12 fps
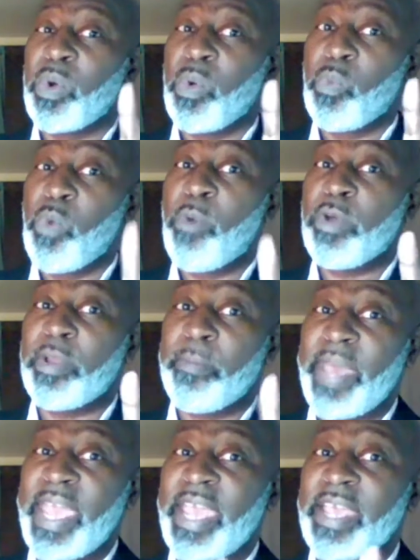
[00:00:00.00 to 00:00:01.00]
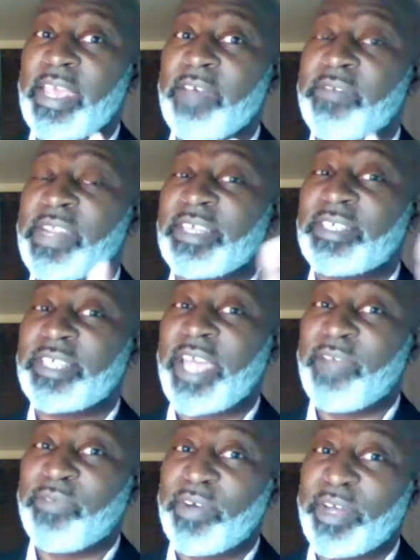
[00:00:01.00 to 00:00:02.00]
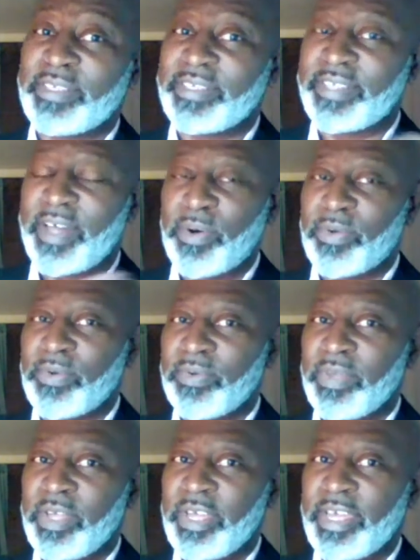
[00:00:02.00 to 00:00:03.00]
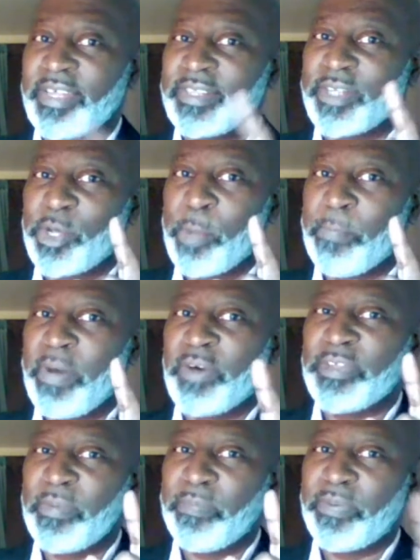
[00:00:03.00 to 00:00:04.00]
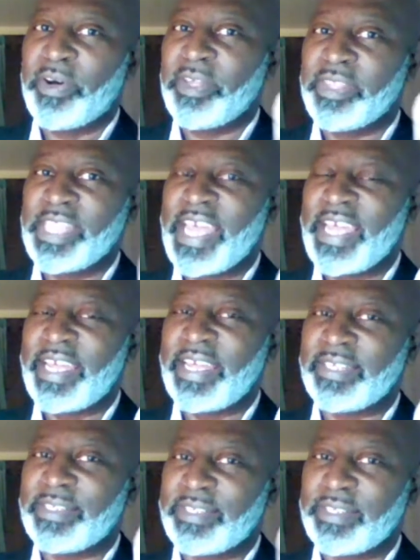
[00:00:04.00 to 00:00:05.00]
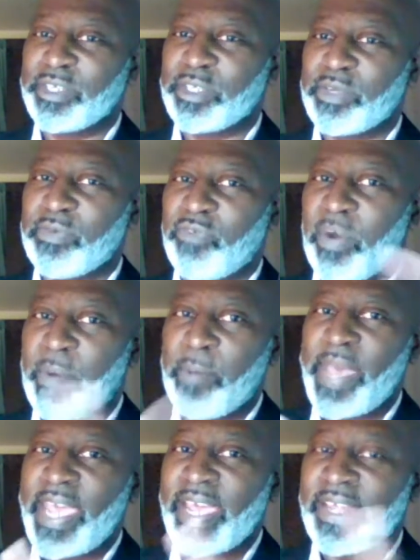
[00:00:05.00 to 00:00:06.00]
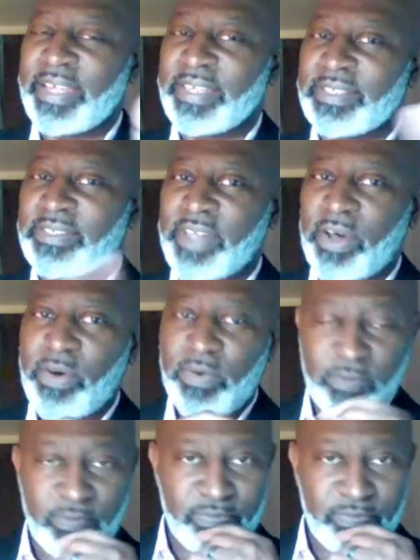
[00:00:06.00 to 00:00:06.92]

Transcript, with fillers: What would a man give in exchange for his soul? So the most important thing, sister, from a man is his soul.